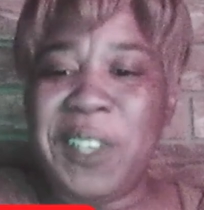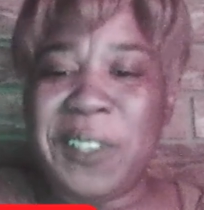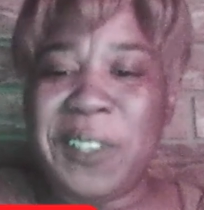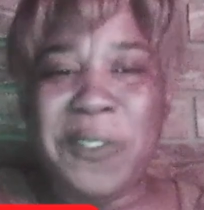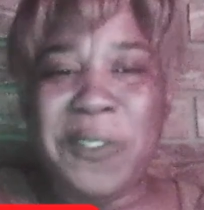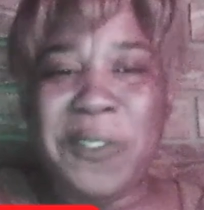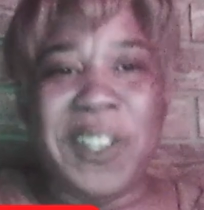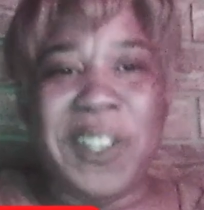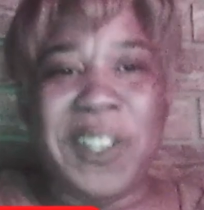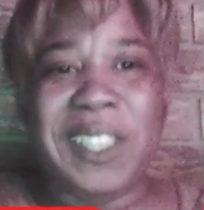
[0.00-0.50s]

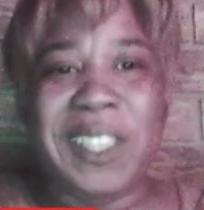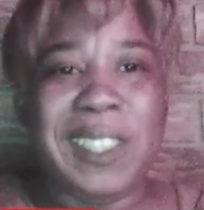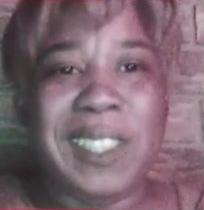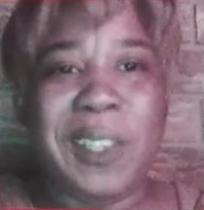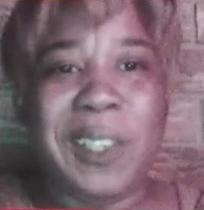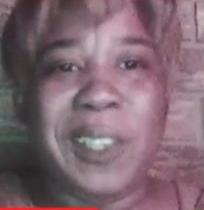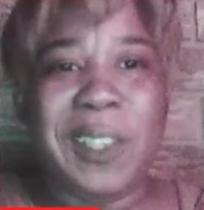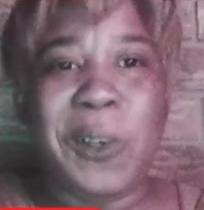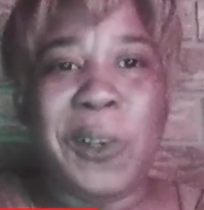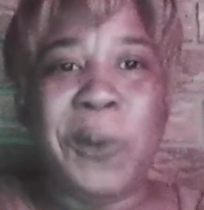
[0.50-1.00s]
Effects.
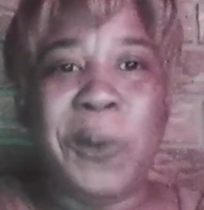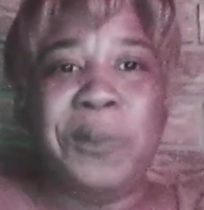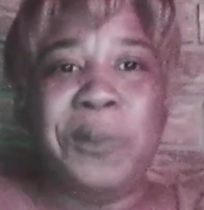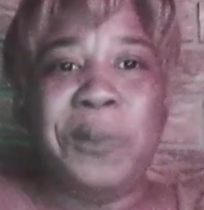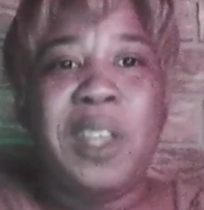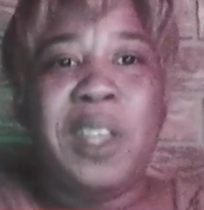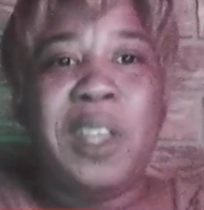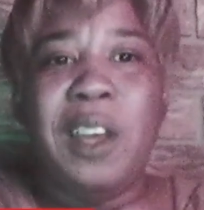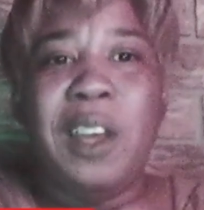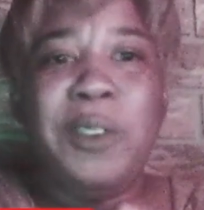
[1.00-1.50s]
So,
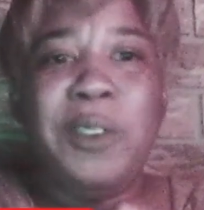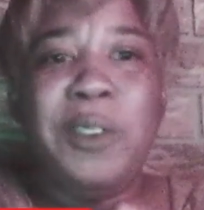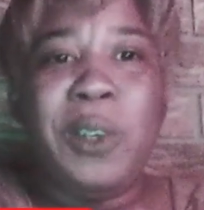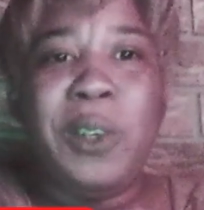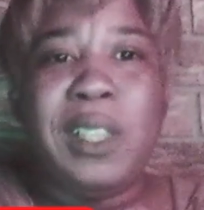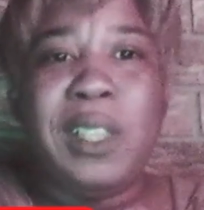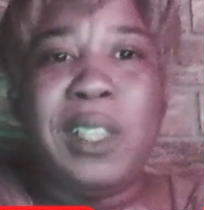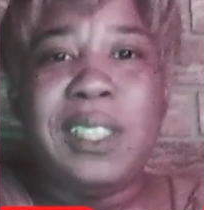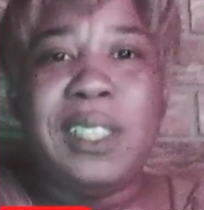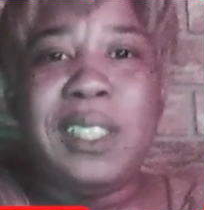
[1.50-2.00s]
of
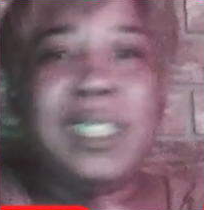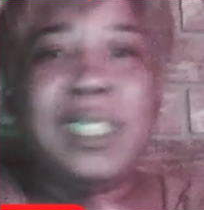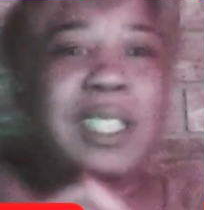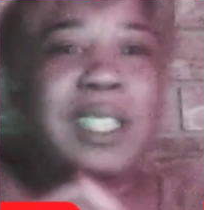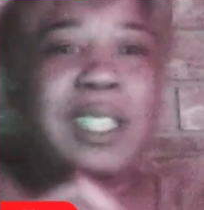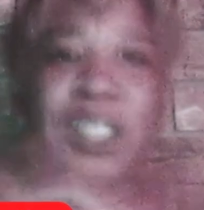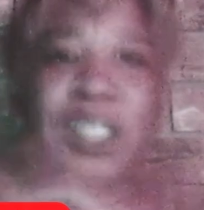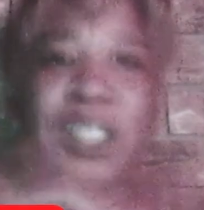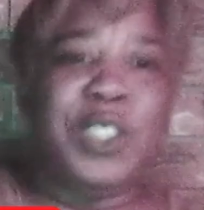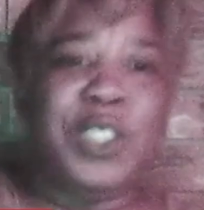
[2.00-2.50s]
course,
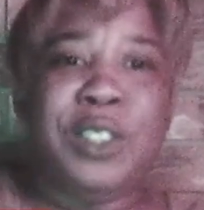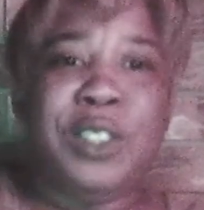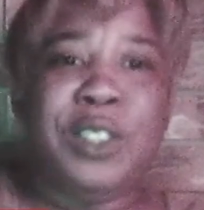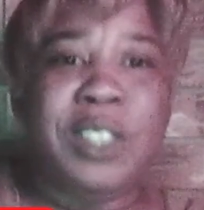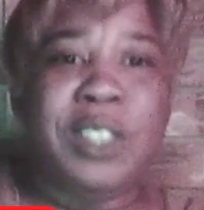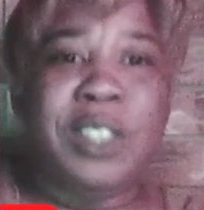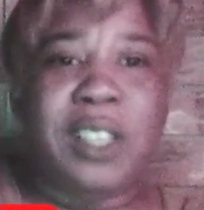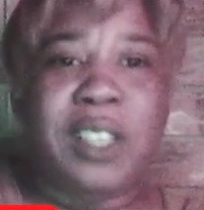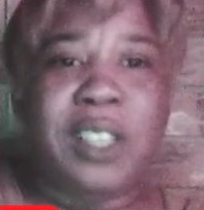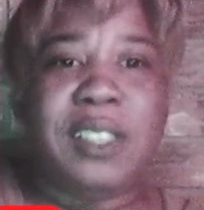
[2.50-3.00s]
introduce
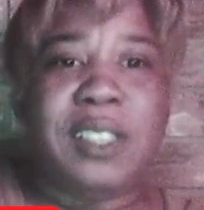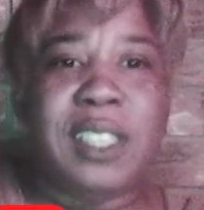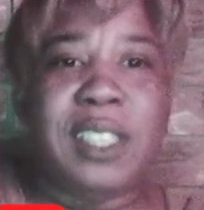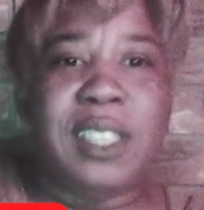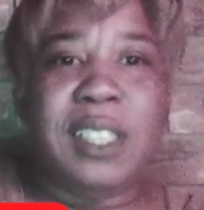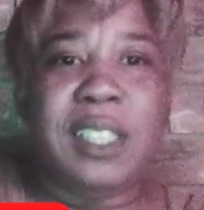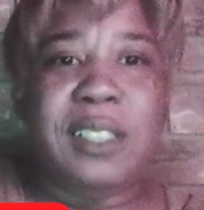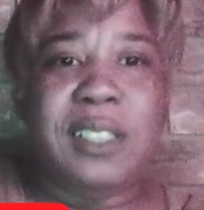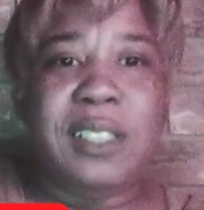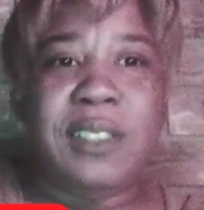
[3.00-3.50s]

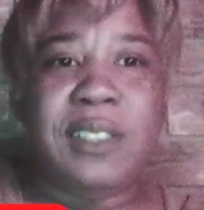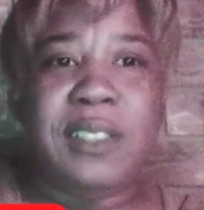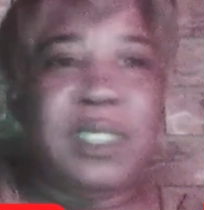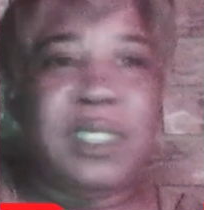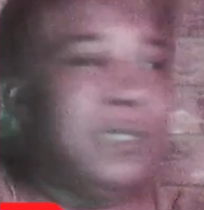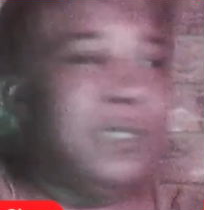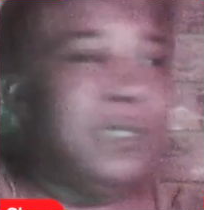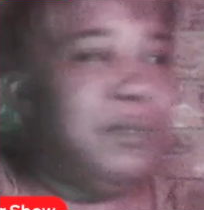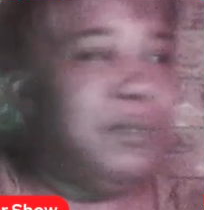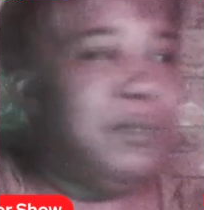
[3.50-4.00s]
yourselves if